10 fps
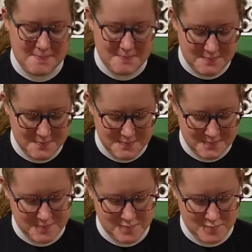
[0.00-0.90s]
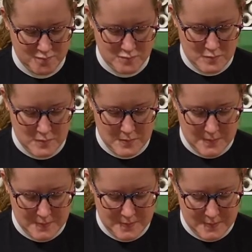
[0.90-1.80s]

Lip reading: [no speech]